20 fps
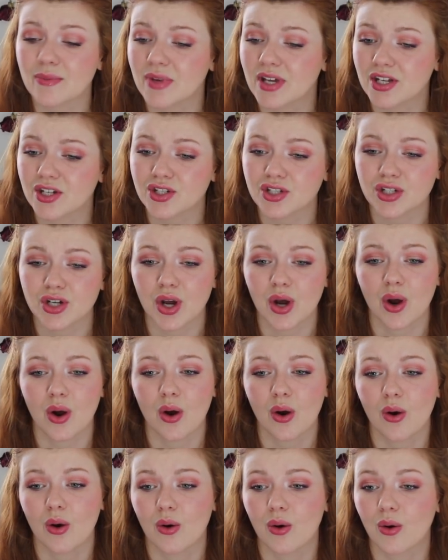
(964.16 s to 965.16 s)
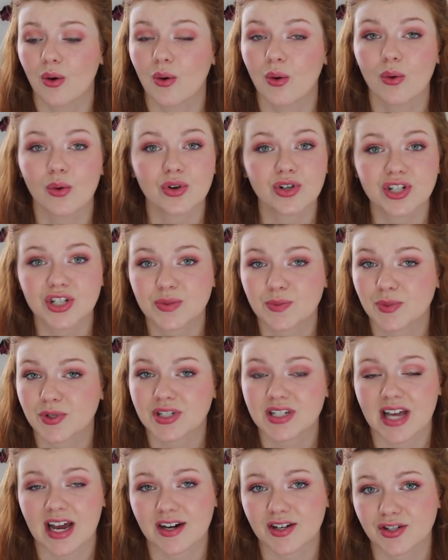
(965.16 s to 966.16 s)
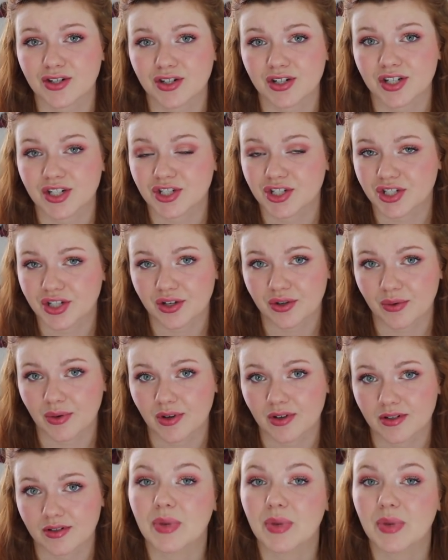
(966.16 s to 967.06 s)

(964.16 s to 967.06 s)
image, or just protect her in general.